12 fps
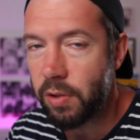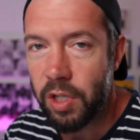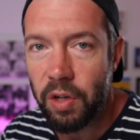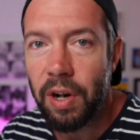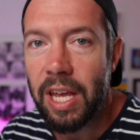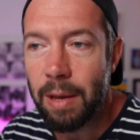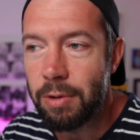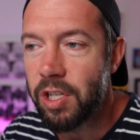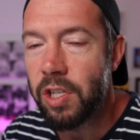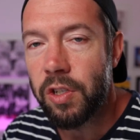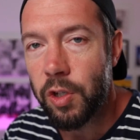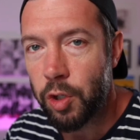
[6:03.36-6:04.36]
those to create
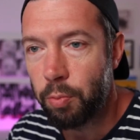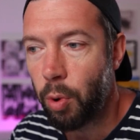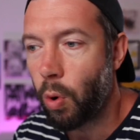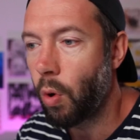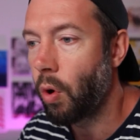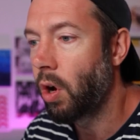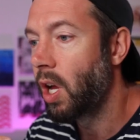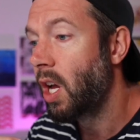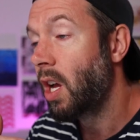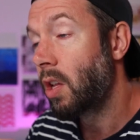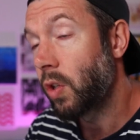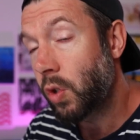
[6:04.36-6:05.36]
images to support
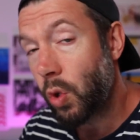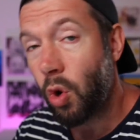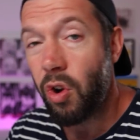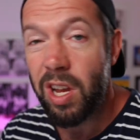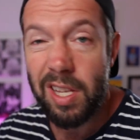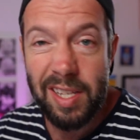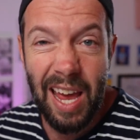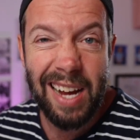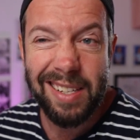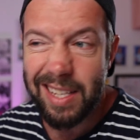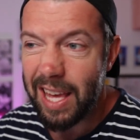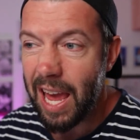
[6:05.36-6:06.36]
the story, the
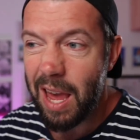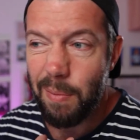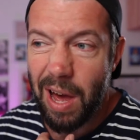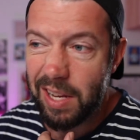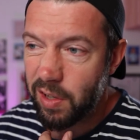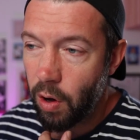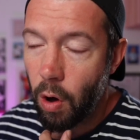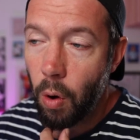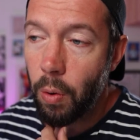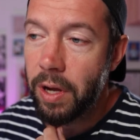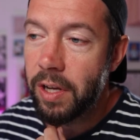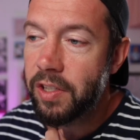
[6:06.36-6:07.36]
text, the game as a
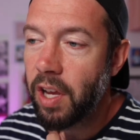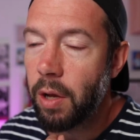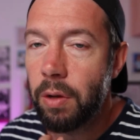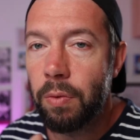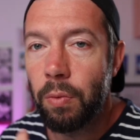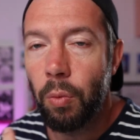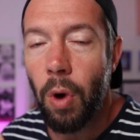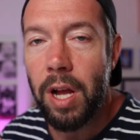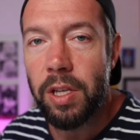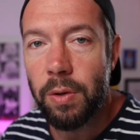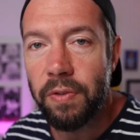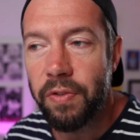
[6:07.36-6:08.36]
whole. So what I
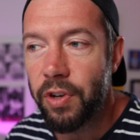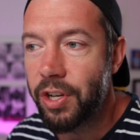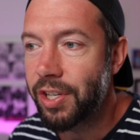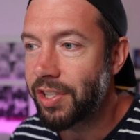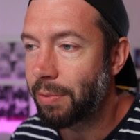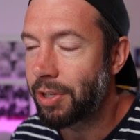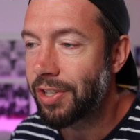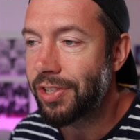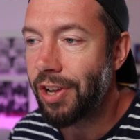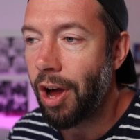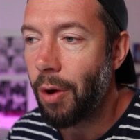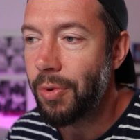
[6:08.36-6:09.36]
do first, I'm going to
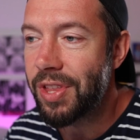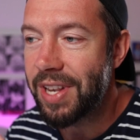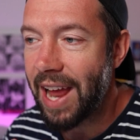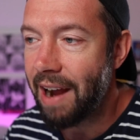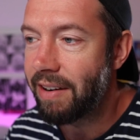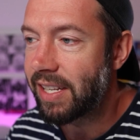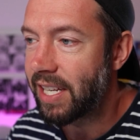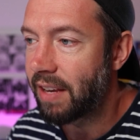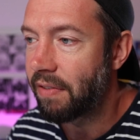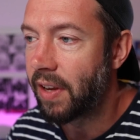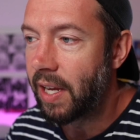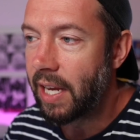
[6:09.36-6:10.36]
start with the
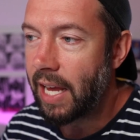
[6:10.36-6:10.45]
narrative,